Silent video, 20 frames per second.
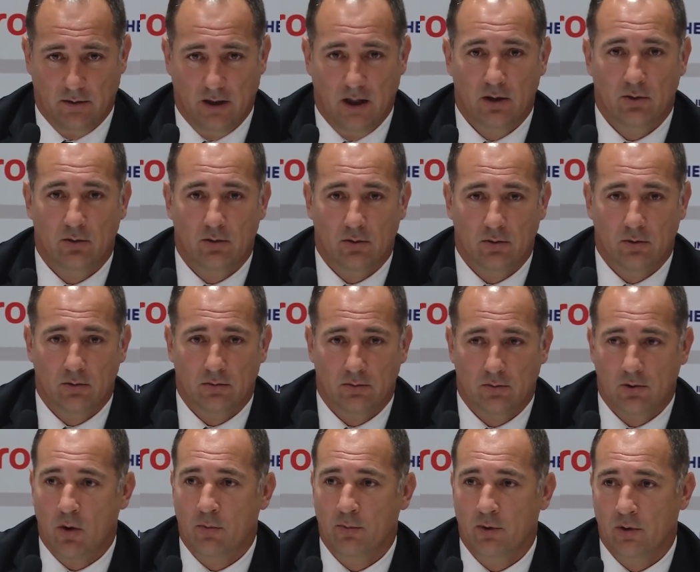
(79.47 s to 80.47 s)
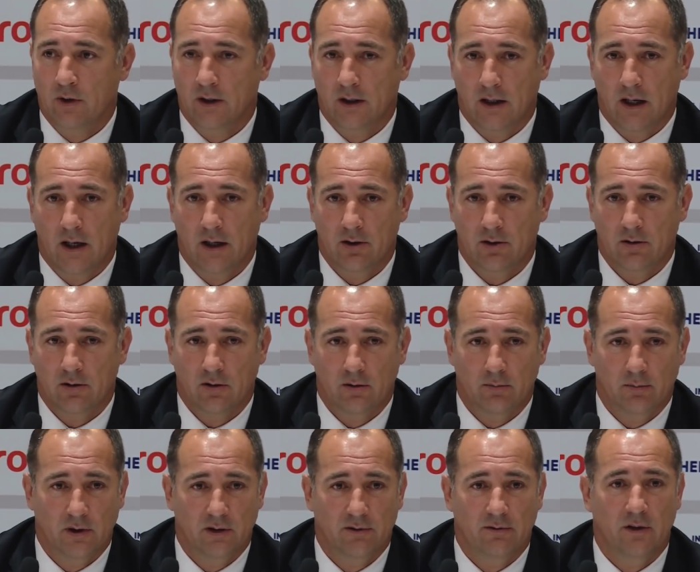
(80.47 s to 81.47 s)
into
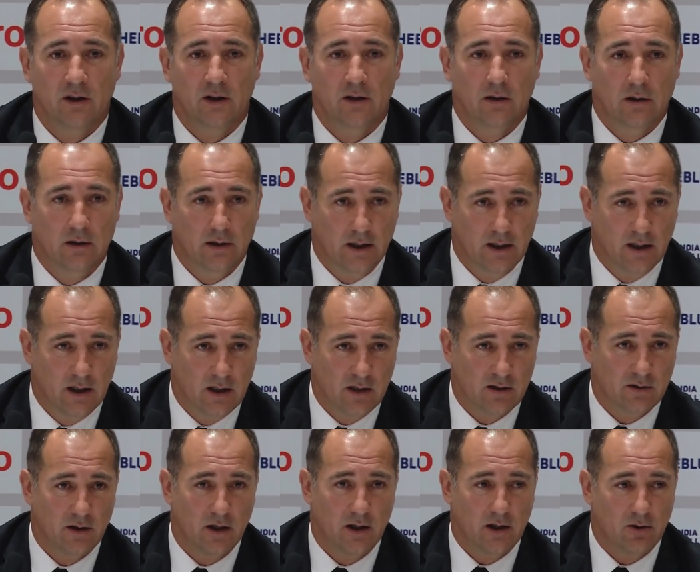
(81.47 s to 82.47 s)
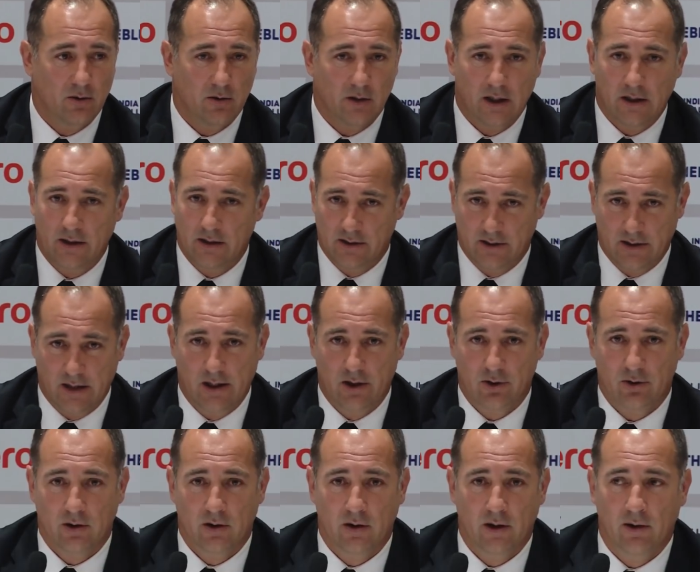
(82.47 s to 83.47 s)
communication between the leagues, their
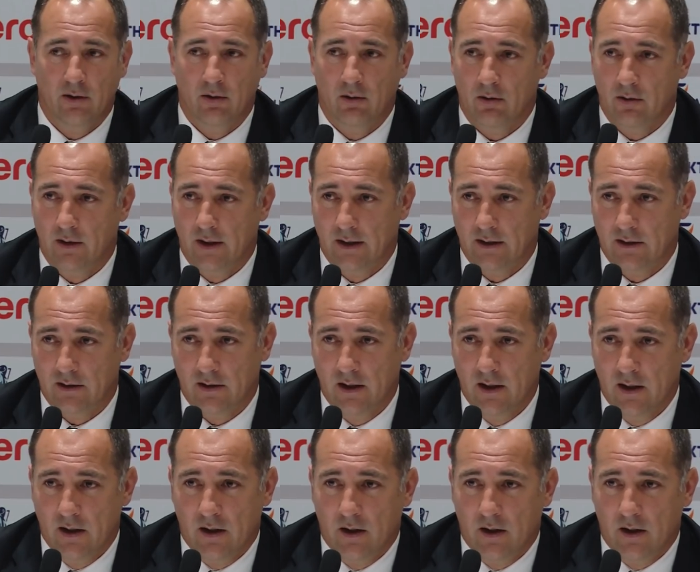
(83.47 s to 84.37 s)
organization and all that.